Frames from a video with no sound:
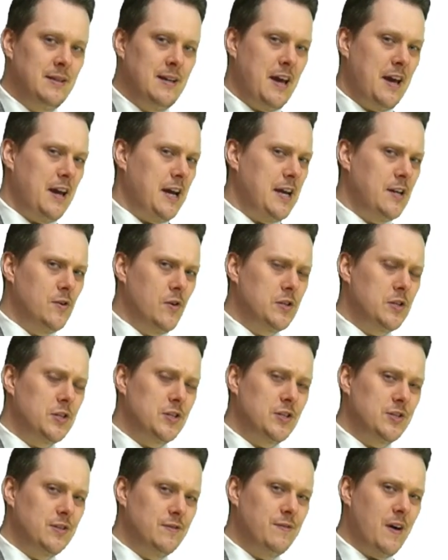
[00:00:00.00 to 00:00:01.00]
In order to
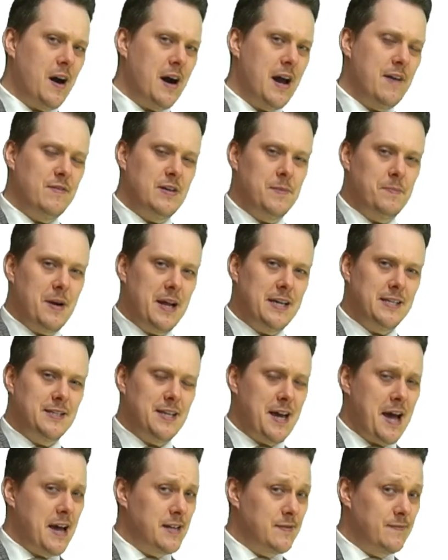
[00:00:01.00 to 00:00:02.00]
survive in a place that
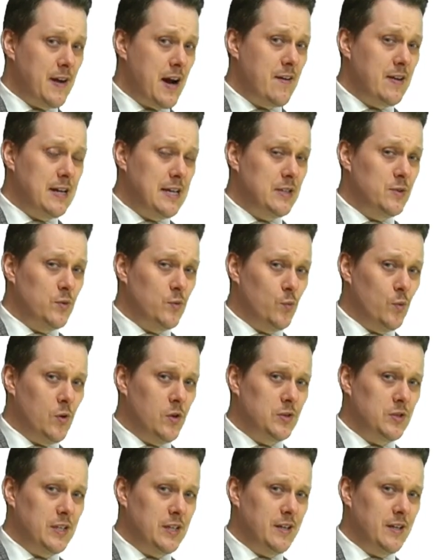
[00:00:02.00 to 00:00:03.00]
has very little
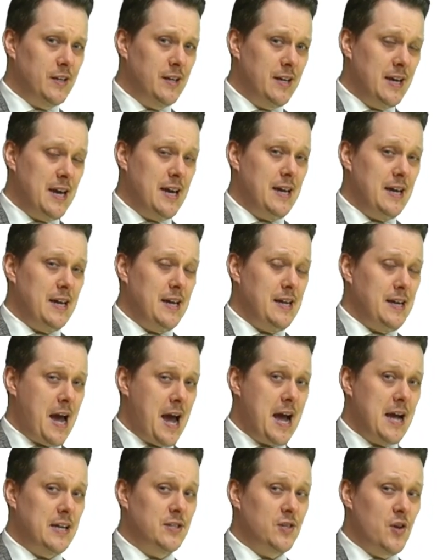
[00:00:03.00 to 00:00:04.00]
water, it
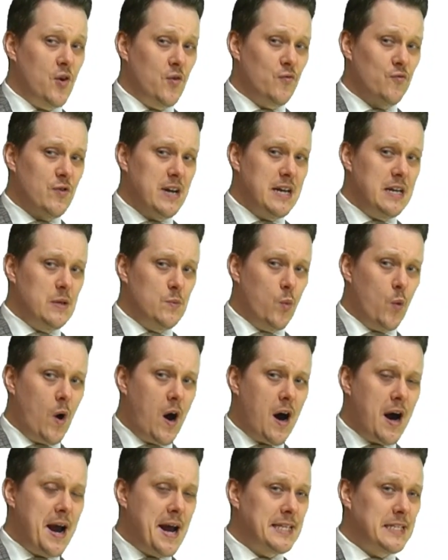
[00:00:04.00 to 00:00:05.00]
has really
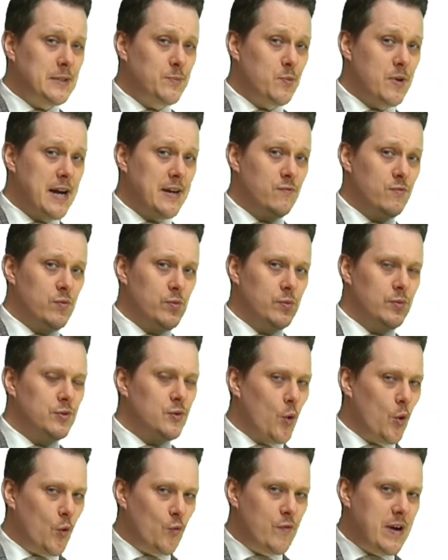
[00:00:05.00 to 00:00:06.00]
widespread roots,
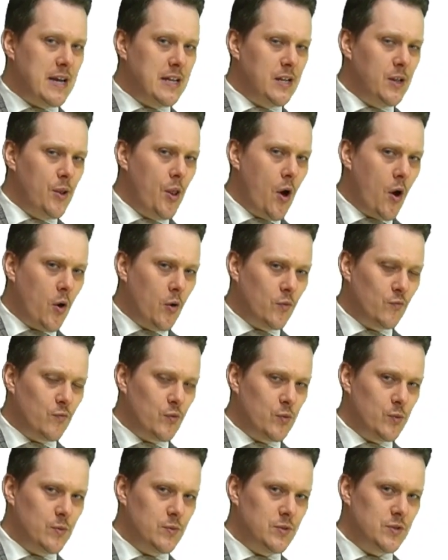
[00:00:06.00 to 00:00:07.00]
or really long
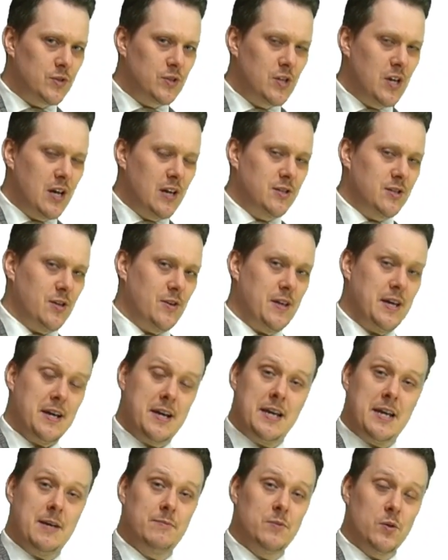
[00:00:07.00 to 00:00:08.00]
roots, so that it can
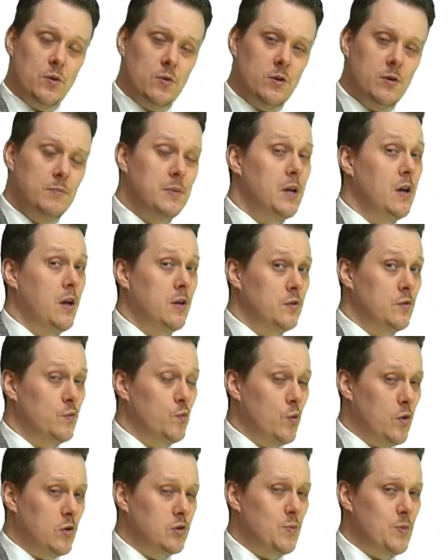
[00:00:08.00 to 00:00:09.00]
absorb a lot of
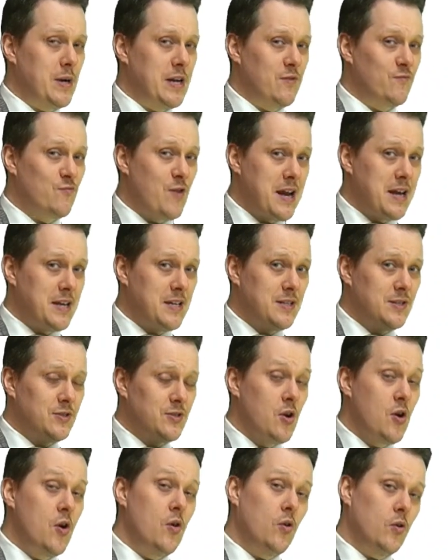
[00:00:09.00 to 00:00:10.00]
water when it rains,
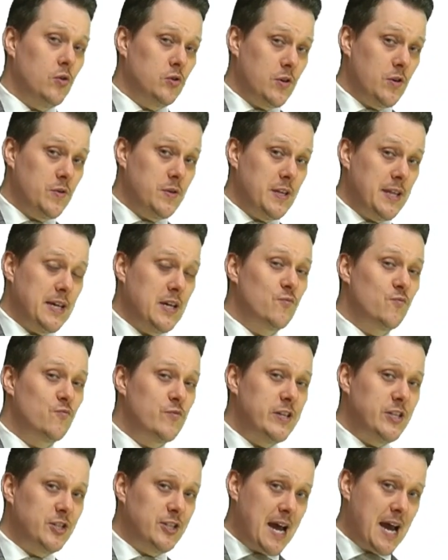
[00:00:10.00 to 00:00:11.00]
or so that they can
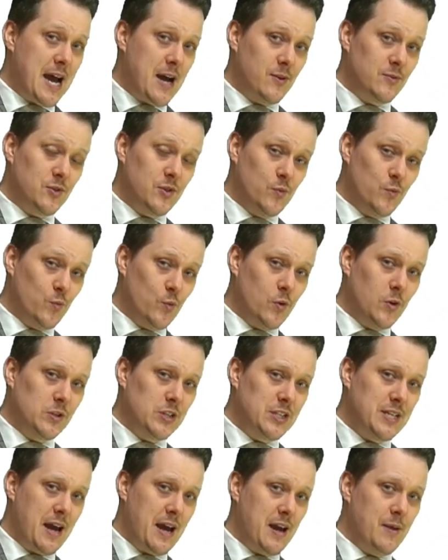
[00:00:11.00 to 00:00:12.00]
reach down to the water
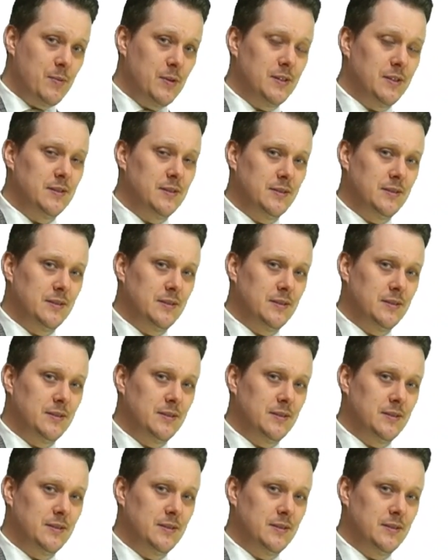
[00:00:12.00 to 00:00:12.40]
table.